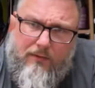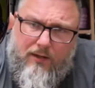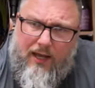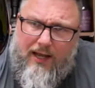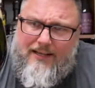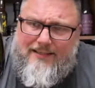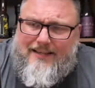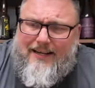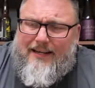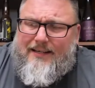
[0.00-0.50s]

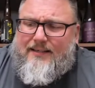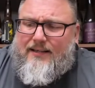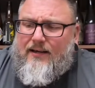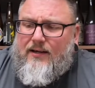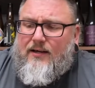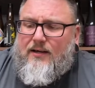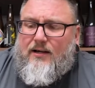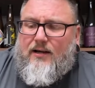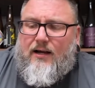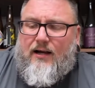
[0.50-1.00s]
That's a nice,
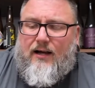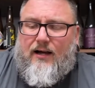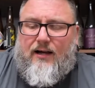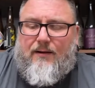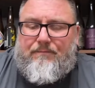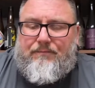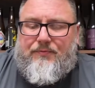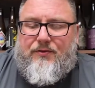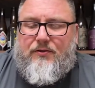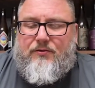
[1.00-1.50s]

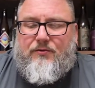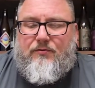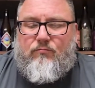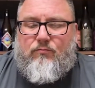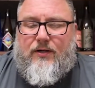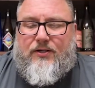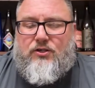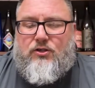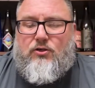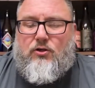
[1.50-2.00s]
um,
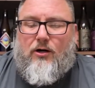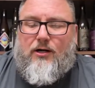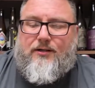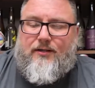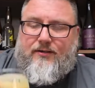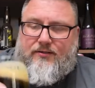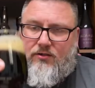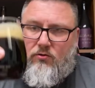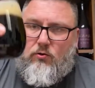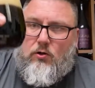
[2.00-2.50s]
rich
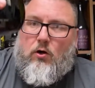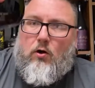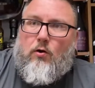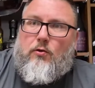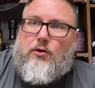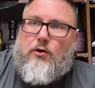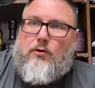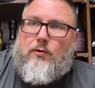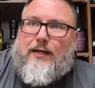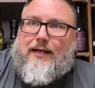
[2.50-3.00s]
darkness to it,
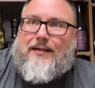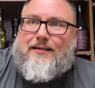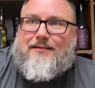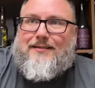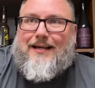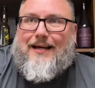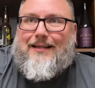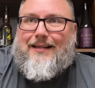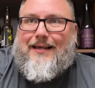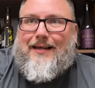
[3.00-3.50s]
although it is
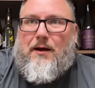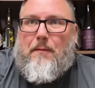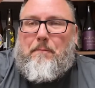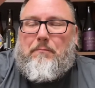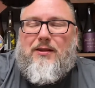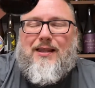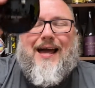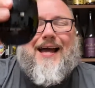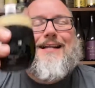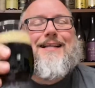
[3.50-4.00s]
not like a
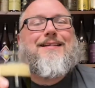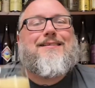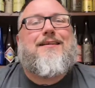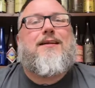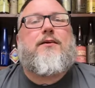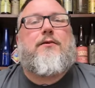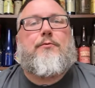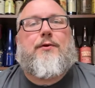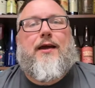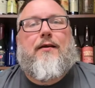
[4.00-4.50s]
blackness
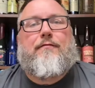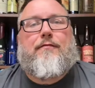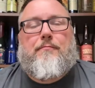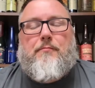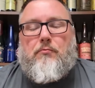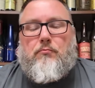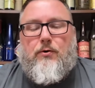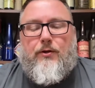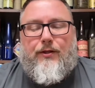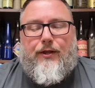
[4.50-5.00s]
that you would get from
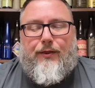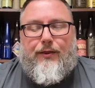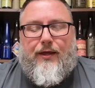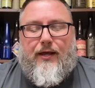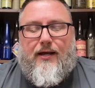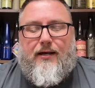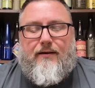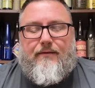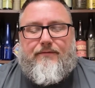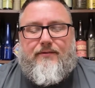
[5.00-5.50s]
a really
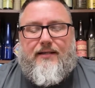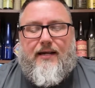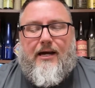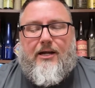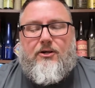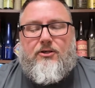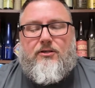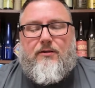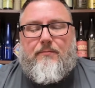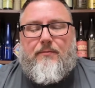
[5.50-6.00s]
thick kind of
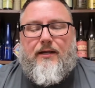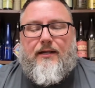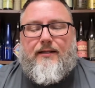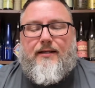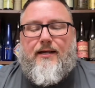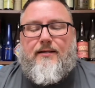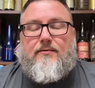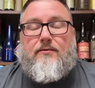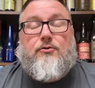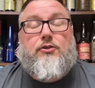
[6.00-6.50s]
stout or something like
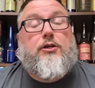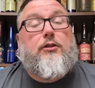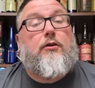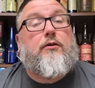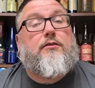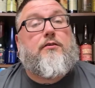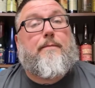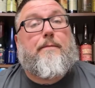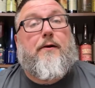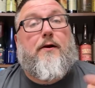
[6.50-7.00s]
that. So she
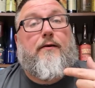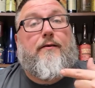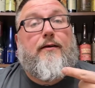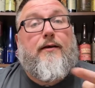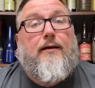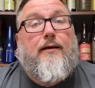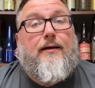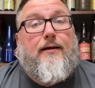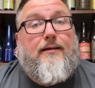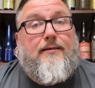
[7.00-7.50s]
looks the part.
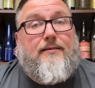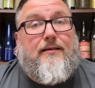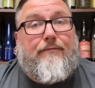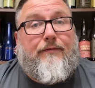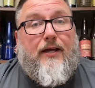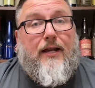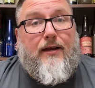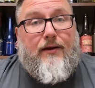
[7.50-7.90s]
See if we get a